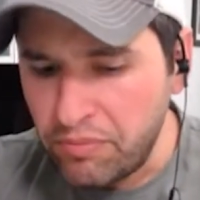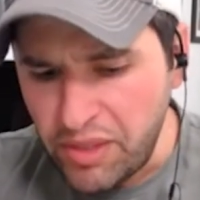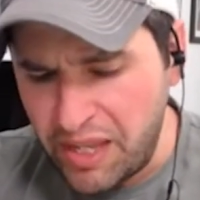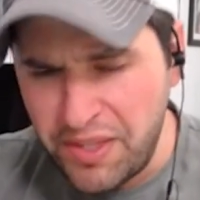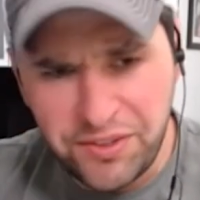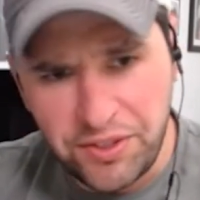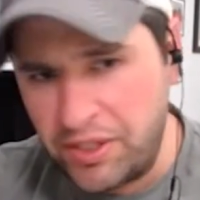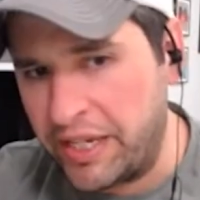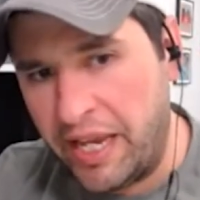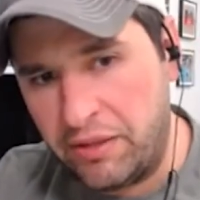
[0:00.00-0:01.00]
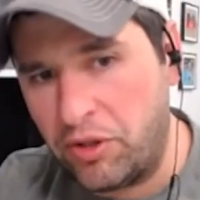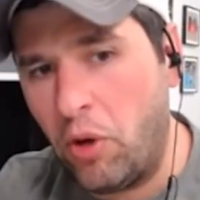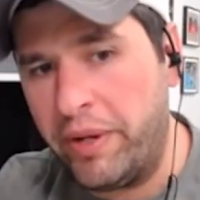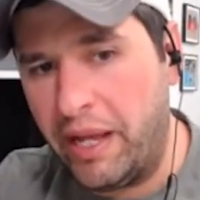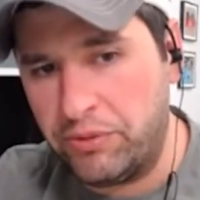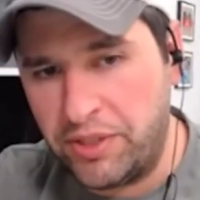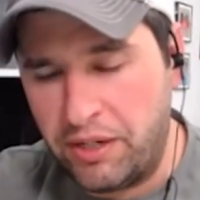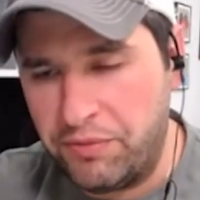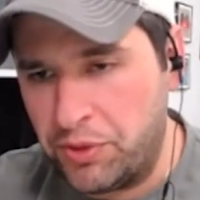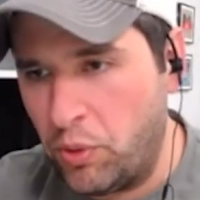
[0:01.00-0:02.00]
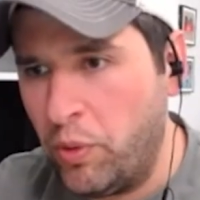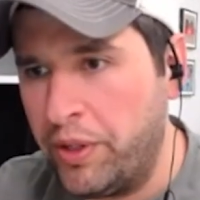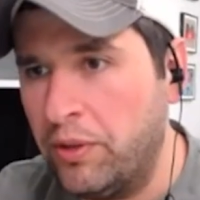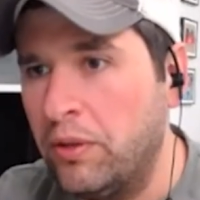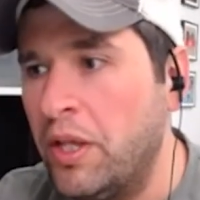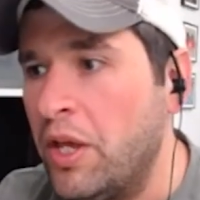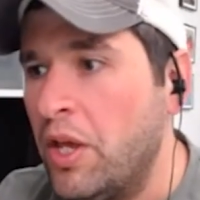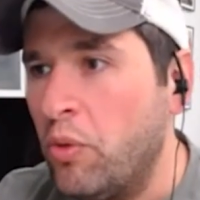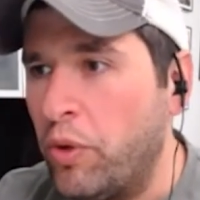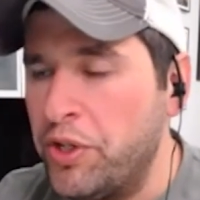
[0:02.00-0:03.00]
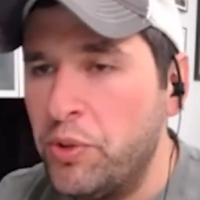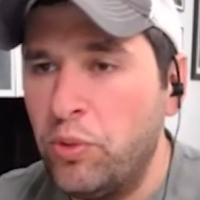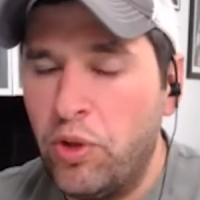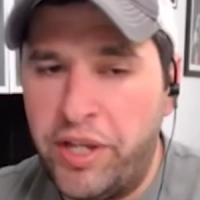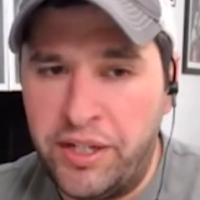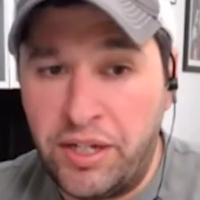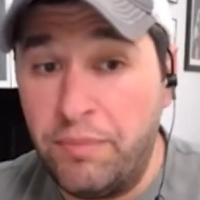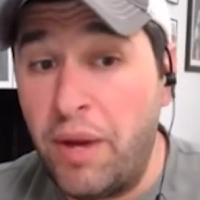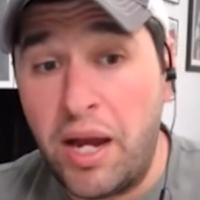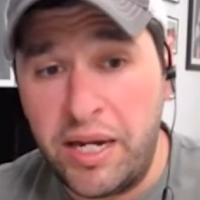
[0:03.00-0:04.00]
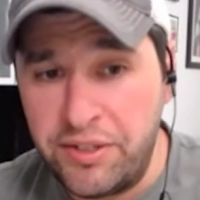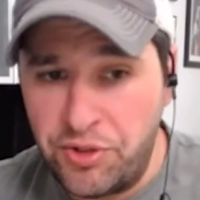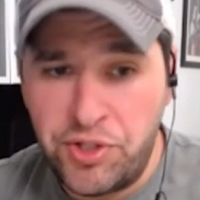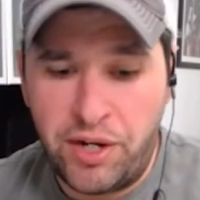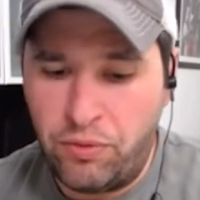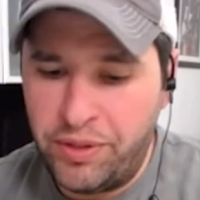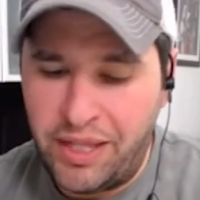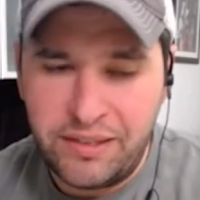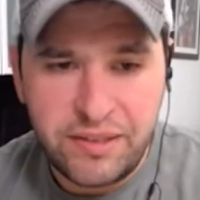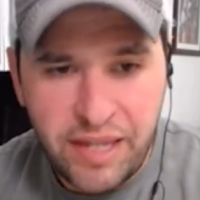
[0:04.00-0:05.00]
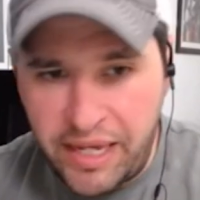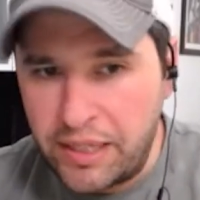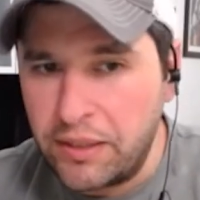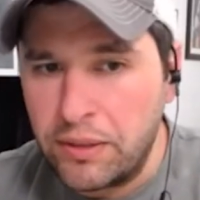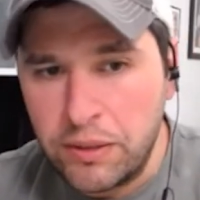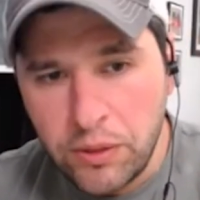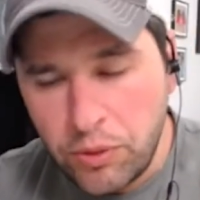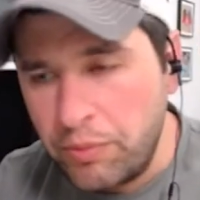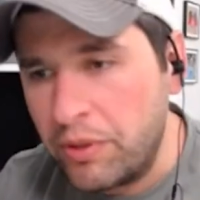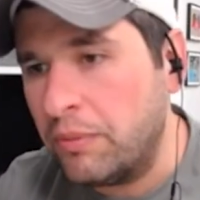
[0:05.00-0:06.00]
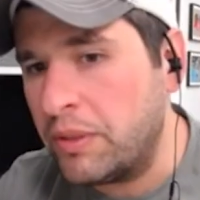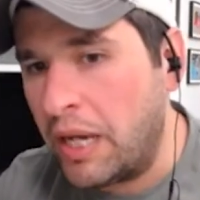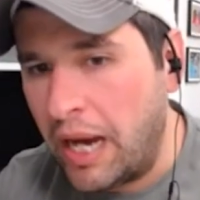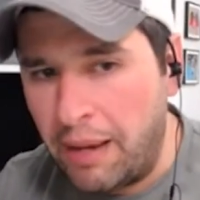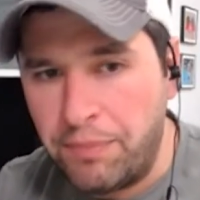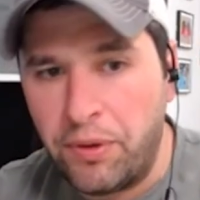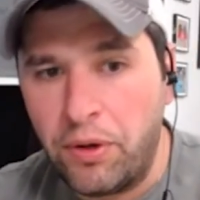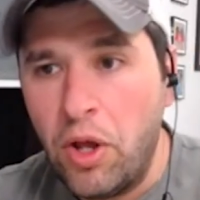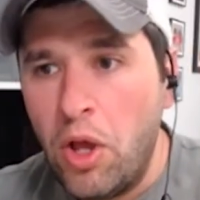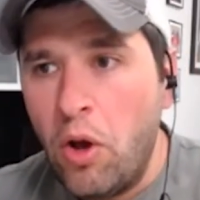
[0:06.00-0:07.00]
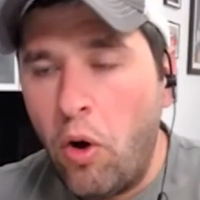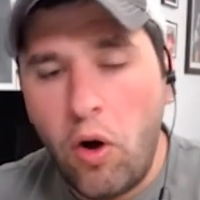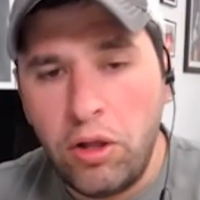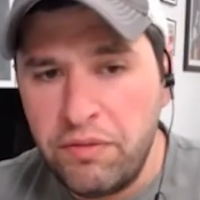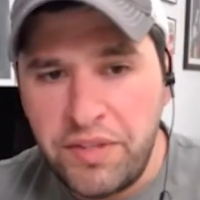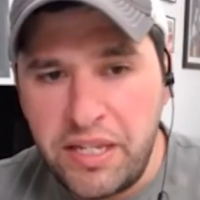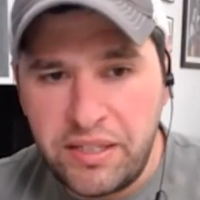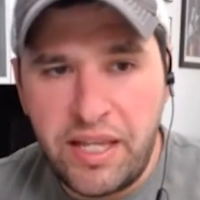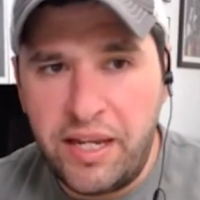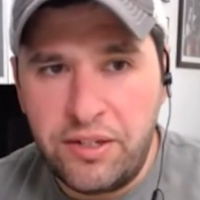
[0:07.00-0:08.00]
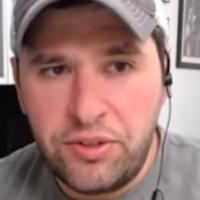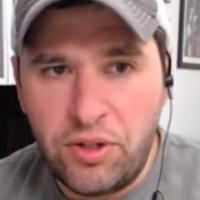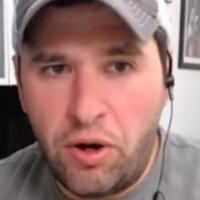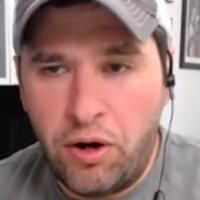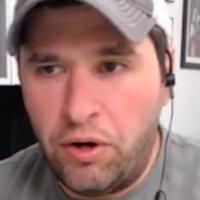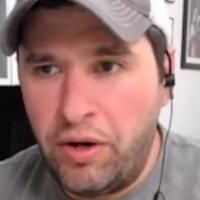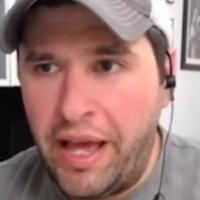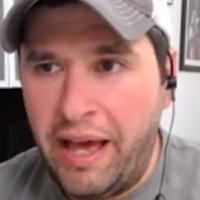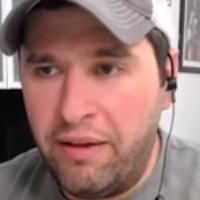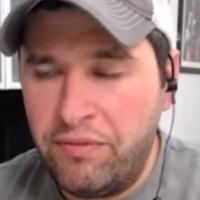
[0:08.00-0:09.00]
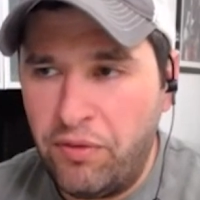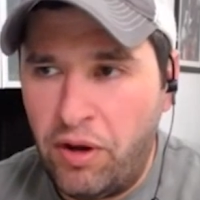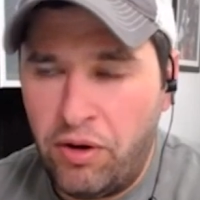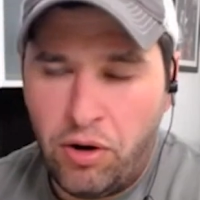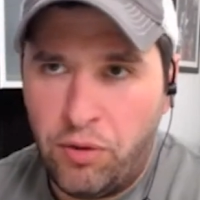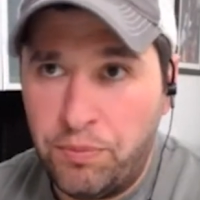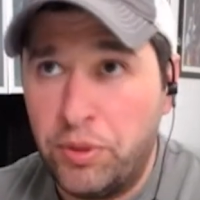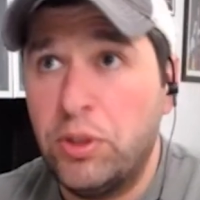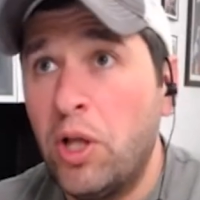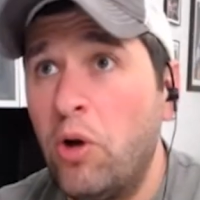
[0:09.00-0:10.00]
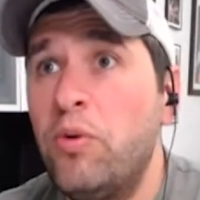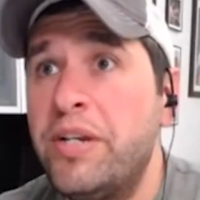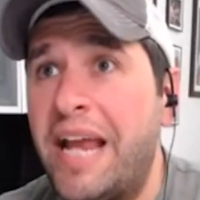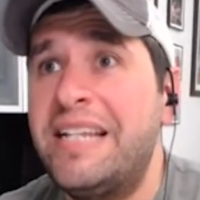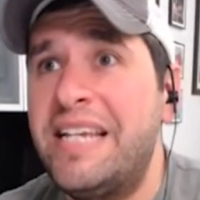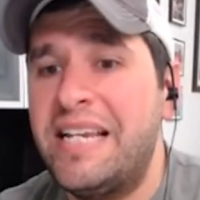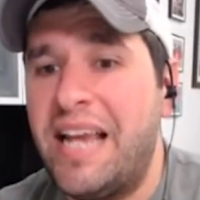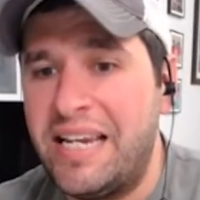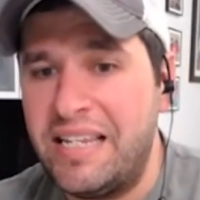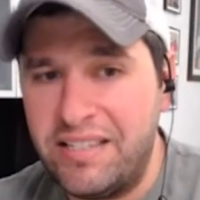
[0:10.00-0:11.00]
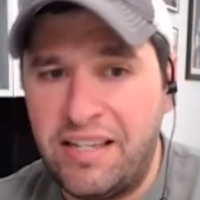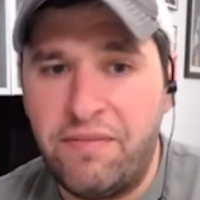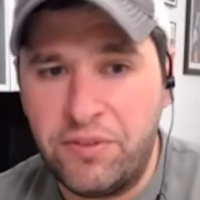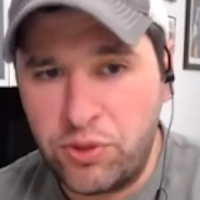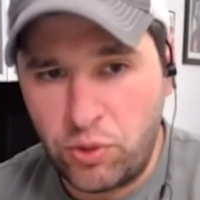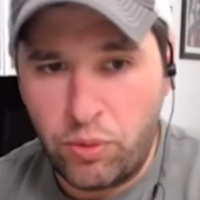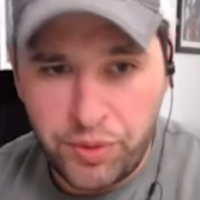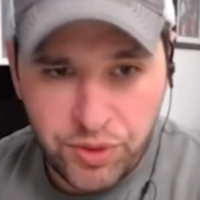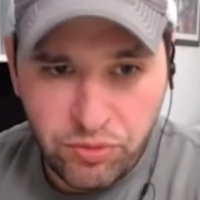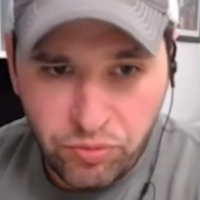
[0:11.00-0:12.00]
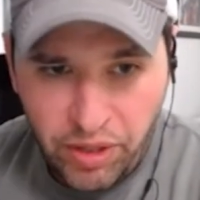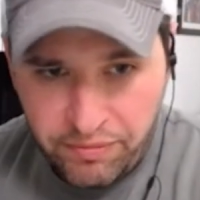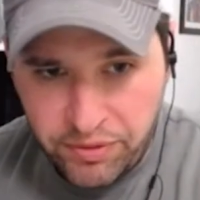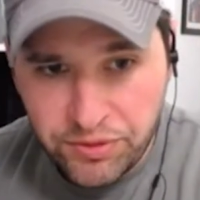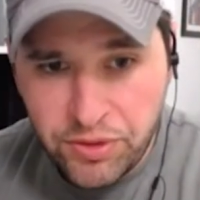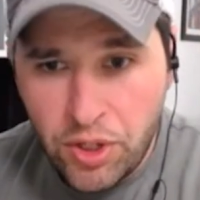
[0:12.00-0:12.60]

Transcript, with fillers: and this is again going outside of just oil, when you look at commodities in general, that zinc, aluminum, copper, all of these things are have are below 1997 storage levels.